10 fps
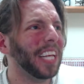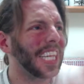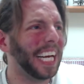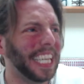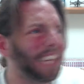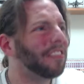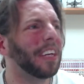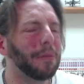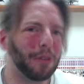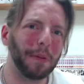like, this
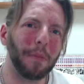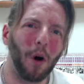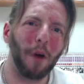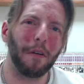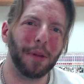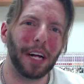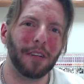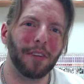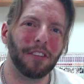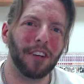seems to be more of a plot
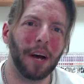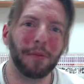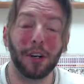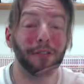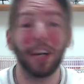device chapter. If you